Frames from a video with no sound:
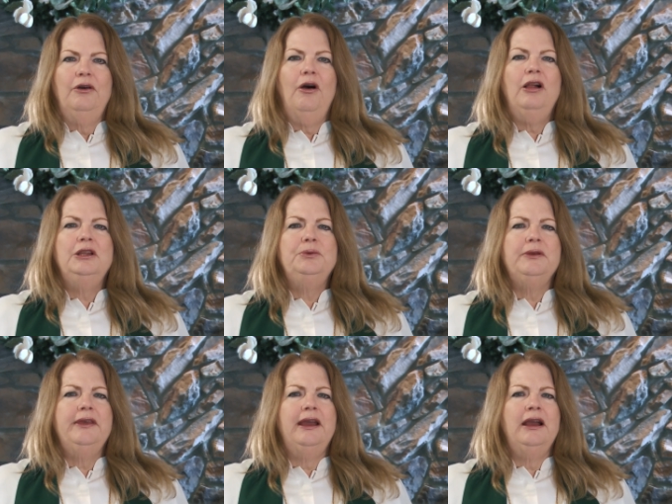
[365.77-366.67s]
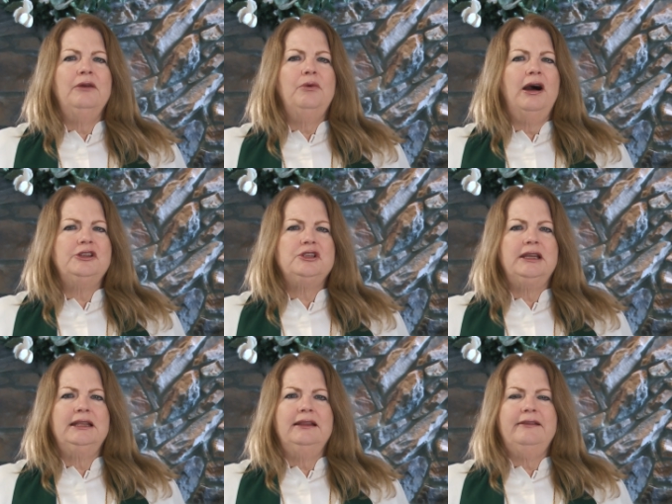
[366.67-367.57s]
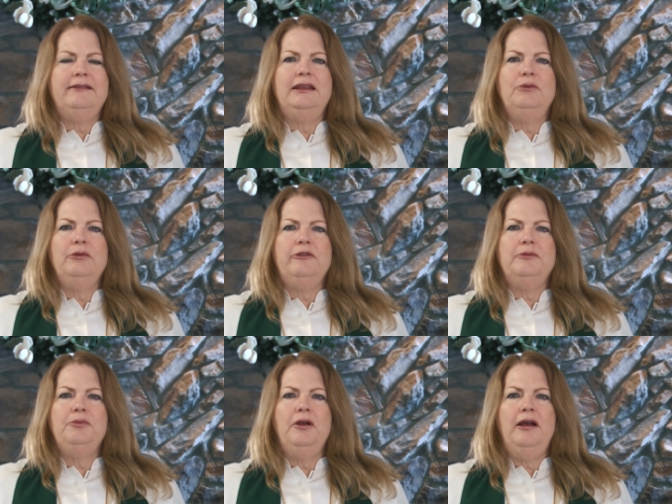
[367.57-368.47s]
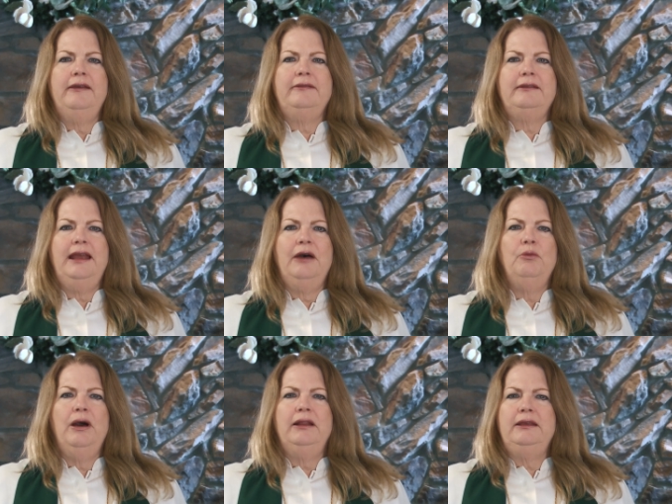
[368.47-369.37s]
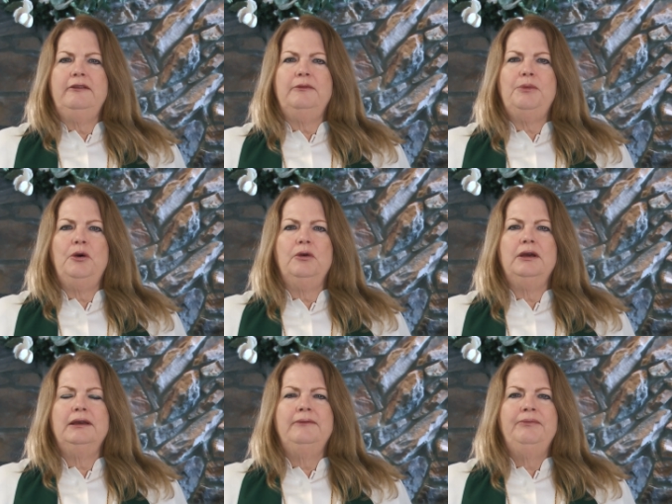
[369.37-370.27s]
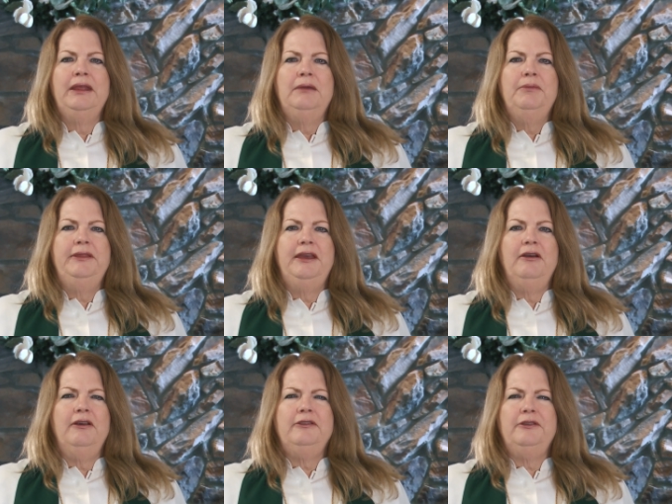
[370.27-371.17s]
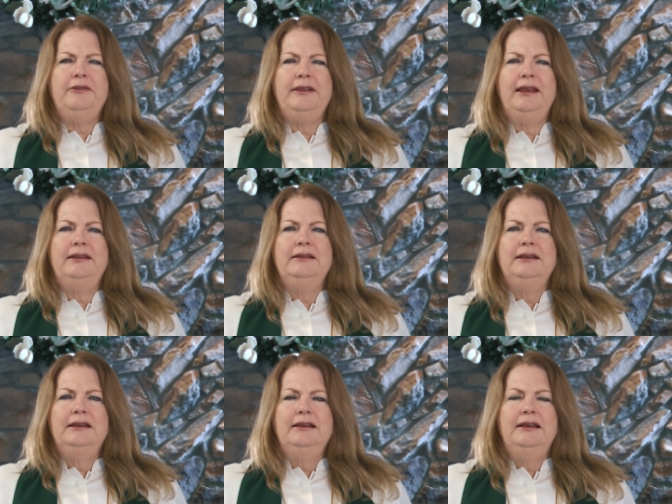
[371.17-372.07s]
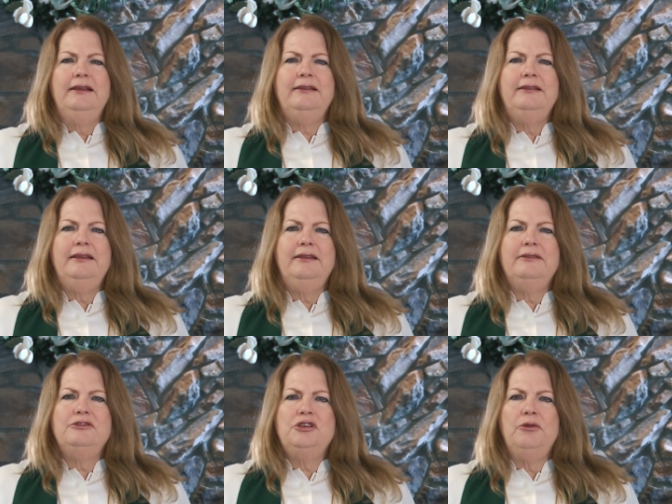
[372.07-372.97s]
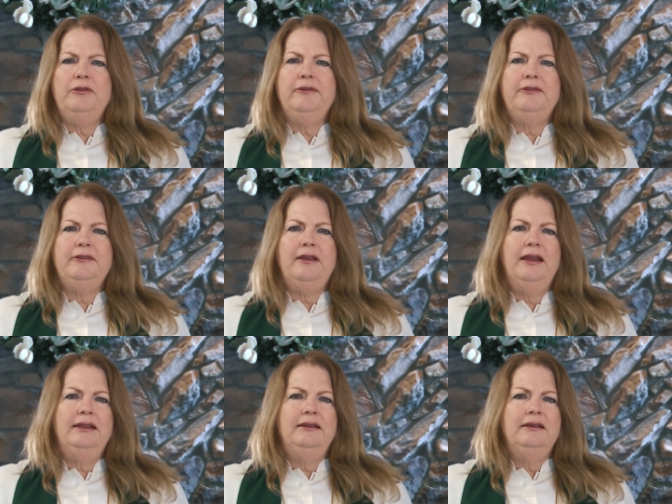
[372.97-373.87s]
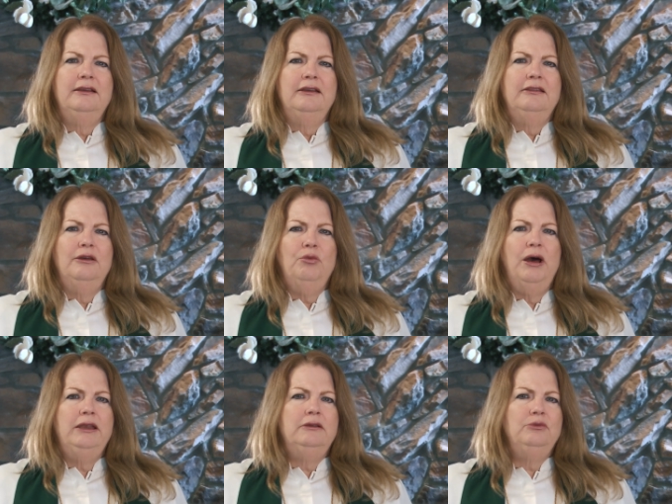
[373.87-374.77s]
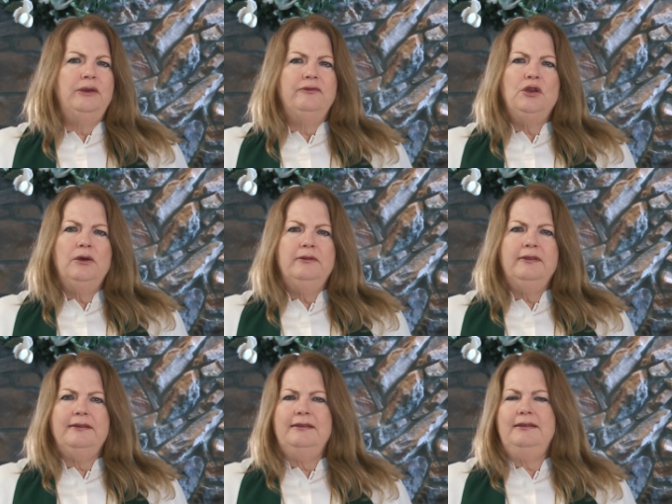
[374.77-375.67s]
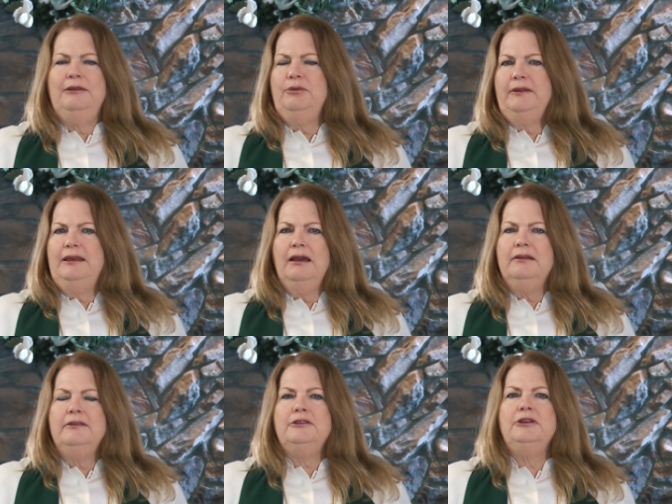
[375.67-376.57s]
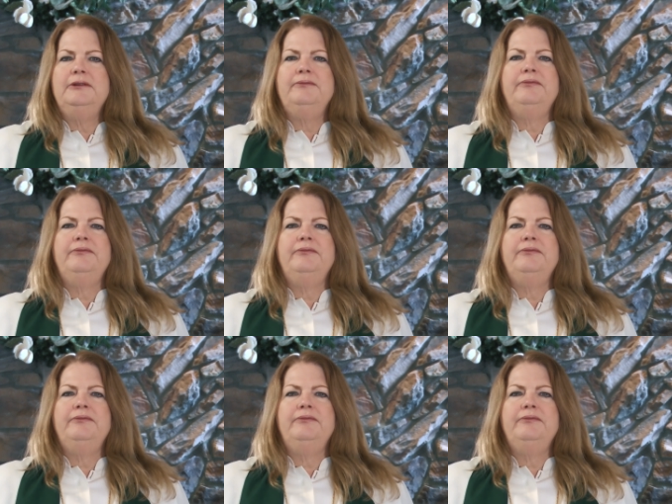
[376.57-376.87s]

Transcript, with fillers: All who were there, watching and listening, were surprised at how well he spoke. But they also said, "Isn't this Joseph's son, the one we've known since he was a youngster?"